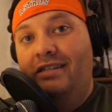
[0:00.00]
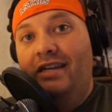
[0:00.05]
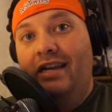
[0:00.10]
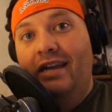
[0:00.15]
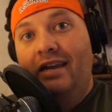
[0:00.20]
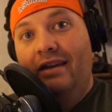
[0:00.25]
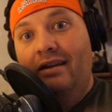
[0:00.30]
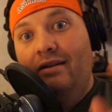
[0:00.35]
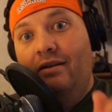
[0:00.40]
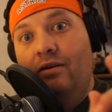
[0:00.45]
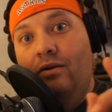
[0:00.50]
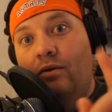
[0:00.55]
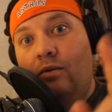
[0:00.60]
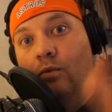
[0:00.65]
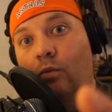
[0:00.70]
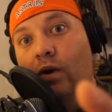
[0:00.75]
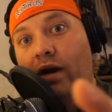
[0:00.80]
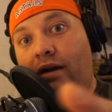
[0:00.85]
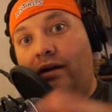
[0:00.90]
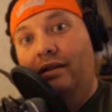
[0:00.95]
get,
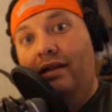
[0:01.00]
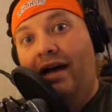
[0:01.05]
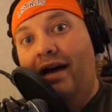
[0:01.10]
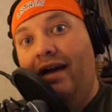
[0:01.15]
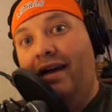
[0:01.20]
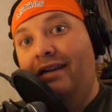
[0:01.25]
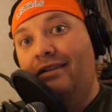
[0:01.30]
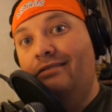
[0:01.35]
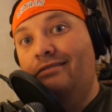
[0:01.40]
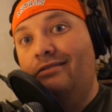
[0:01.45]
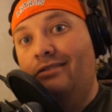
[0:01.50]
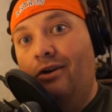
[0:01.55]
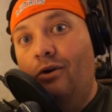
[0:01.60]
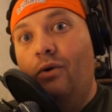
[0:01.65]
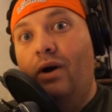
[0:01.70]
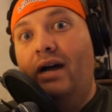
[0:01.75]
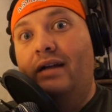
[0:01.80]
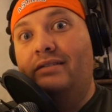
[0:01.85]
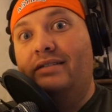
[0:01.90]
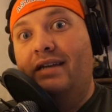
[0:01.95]
wet a line,
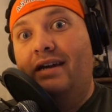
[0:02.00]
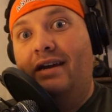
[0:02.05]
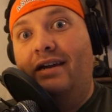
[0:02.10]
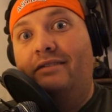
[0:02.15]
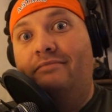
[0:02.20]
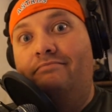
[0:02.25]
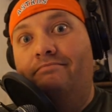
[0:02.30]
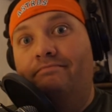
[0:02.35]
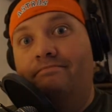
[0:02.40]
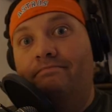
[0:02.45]
go outside.